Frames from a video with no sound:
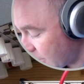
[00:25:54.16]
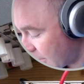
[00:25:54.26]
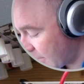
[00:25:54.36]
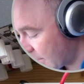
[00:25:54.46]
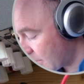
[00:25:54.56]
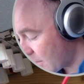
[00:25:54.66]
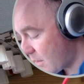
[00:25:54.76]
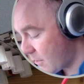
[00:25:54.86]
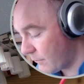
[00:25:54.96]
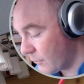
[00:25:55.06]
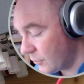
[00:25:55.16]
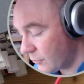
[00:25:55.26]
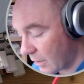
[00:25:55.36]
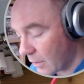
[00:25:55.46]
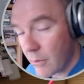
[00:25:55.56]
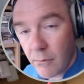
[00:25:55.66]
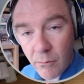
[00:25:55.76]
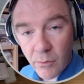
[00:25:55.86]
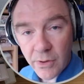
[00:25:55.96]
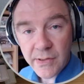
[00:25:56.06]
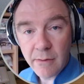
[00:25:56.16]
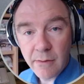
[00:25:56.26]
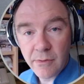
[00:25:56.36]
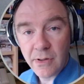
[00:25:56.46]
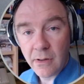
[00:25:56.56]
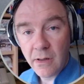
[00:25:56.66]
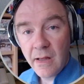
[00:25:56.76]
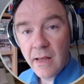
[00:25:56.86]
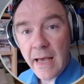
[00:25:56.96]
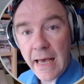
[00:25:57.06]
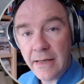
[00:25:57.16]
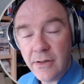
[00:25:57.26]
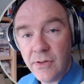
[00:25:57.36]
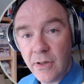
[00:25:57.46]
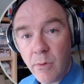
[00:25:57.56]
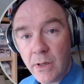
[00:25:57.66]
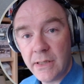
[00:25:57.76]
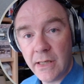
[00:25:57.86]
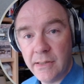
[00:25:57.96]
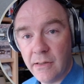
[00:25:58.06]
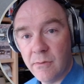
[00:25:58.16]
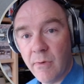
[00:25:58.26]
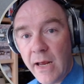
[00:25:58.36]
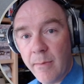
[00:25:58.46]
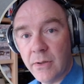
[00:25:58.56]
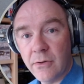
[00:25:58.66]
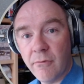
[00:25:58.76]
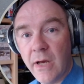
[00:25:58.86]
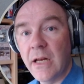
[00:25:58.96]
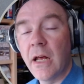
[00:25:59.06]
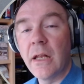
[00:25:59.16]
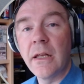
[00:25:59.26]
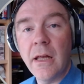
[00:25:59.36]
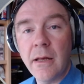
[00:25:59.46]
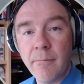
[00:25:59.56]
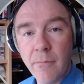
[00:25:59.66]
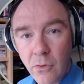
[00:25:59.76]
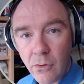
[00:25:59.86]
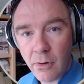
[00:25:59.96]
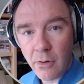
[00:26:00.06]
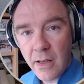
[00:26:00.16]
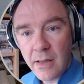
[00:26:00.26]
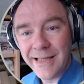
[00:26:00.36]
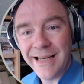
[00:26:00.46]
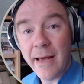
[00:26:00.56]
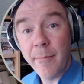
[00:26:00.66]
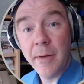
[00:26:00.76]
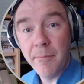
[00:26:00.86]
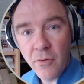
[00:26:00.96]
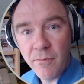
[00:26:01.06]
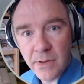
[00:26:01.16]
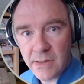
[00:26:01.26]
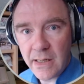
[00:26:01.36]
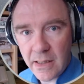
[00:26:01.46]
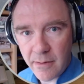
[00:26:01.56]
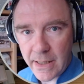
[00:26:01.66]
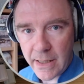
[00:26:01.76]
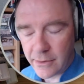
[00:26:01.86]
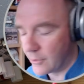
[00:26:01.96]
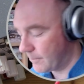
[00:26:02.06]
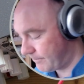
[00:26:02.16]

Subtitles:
generated of one trigger, one sequencer, and using quantisers, we're able to create a lot more dynamic movement in the patch.